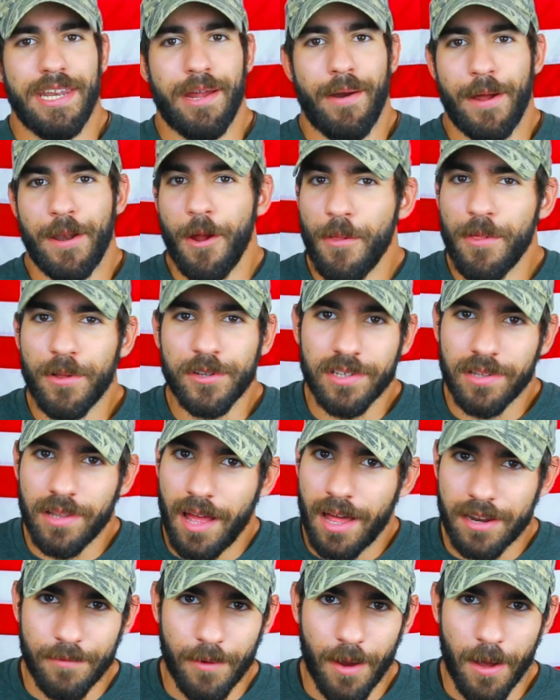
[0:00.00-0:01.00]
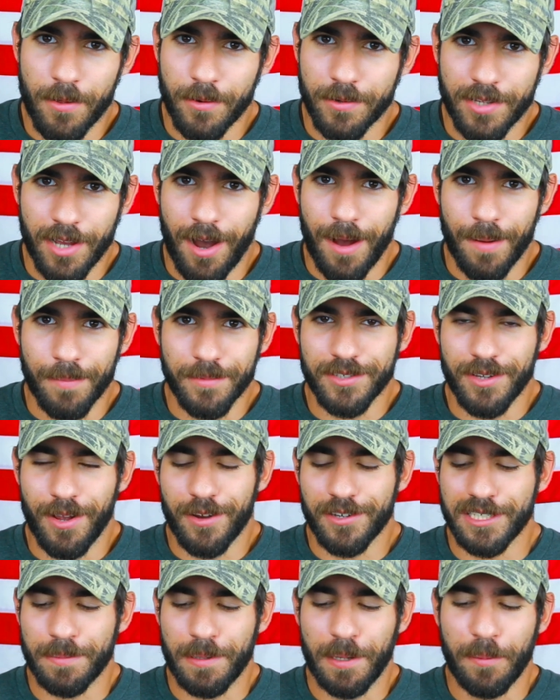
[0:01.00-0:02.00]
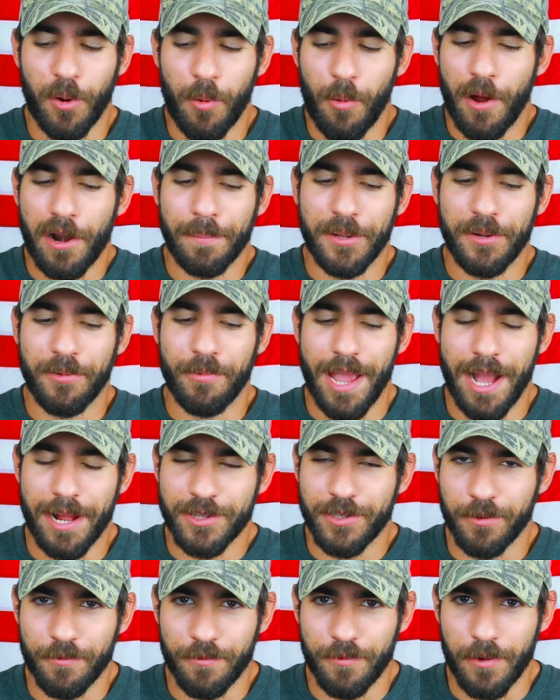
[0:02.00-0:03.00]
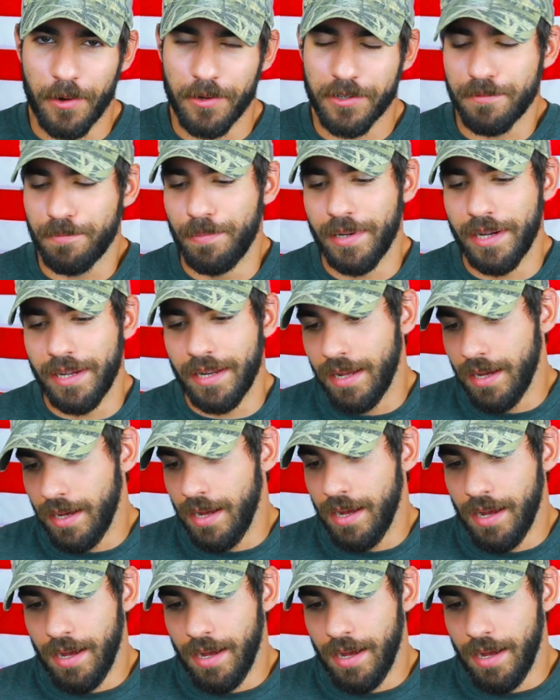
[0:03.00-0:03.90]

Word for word: Now, I know there's a lot of other Tom songs that people wanted me to react to first, but